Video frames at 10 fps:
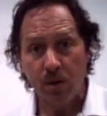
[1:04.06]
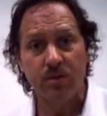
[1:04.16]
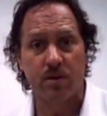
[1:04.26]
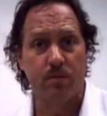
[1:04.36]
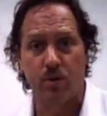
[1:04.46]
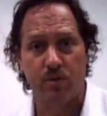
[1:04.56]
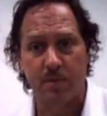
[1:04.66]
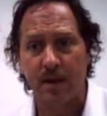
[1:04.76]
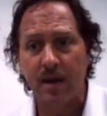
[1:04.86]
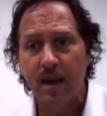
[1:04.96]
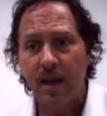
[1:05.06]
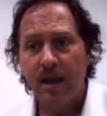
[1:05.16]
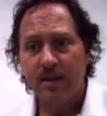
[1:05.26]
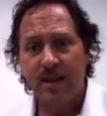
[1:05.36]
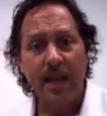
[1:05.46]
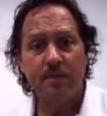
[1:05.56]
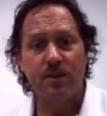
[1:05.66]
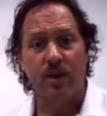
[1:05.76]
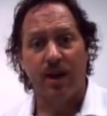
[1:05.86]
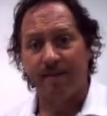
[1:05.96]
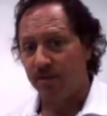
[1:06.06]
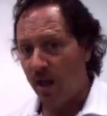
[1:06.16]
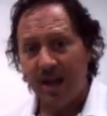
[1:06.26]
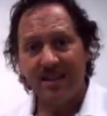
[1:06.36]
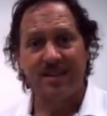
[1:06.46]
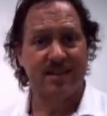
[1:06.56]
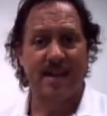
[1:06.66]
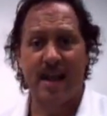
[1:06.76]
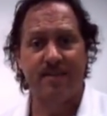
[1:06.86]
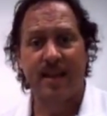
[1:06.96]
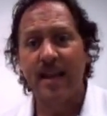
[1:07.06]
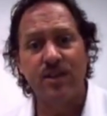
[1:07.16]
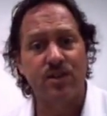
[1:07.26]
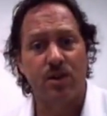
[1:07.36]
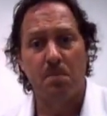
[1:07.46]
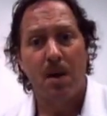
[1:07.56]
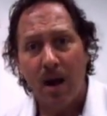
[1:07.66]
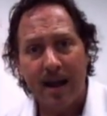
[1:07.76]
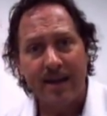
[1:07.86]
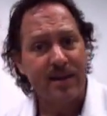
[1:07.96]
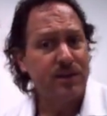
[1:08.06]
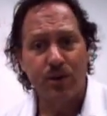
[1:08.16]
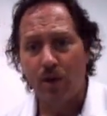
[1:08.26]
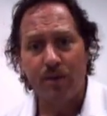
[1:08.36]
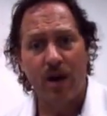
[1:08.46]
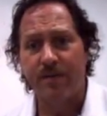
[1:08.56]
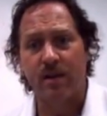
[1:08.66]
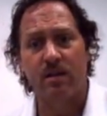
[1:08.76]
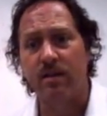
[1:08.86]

birther movement seems to have lost its navigational mind and drove off a